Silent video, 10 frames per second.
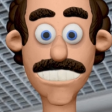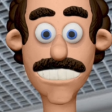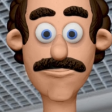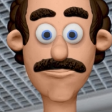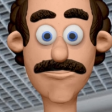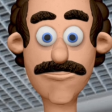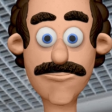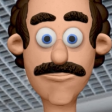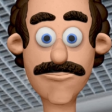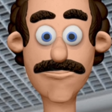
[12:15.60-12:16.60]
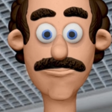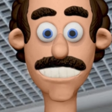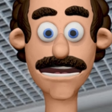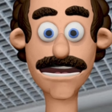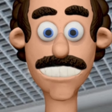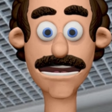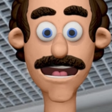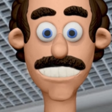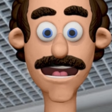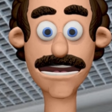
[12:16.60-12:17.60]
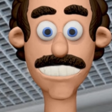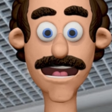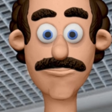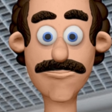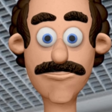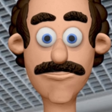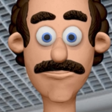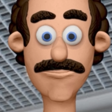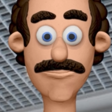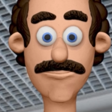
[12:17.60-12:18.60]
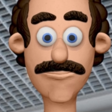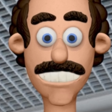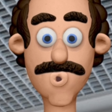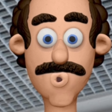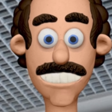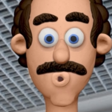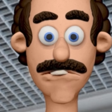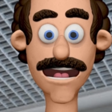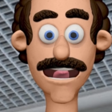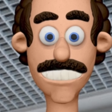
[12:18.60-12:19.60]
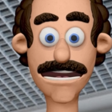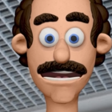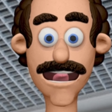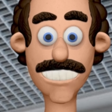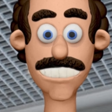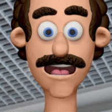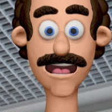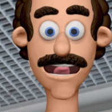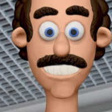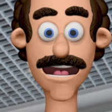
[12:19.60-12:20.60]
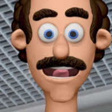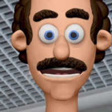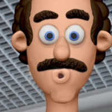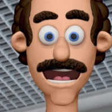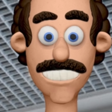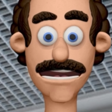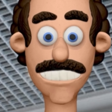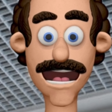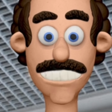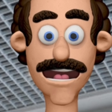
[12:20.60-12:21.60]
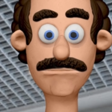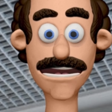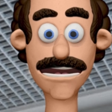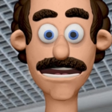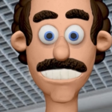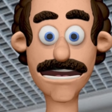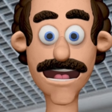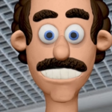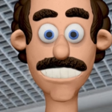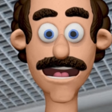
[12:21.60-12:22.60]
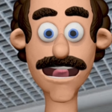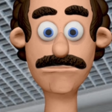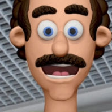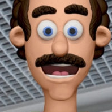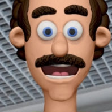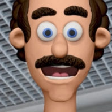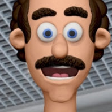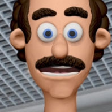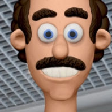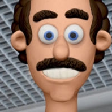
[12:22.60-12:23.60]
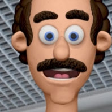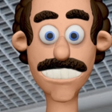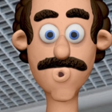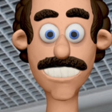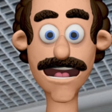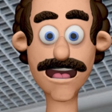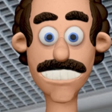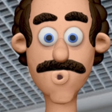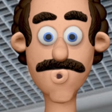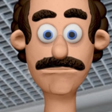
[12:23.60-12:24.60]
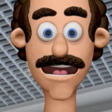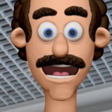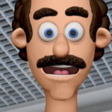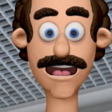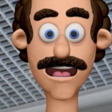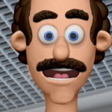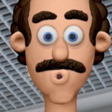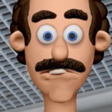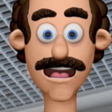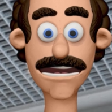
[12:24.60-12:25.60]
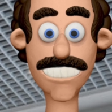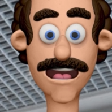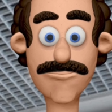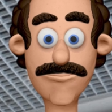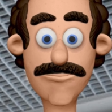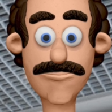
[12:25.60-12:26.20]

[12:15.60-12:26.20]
2. Easy installation. Gypsum false ceilings are relatively lightweight and can be easily installed by attaching gypsum boards to a metal or wooden framework.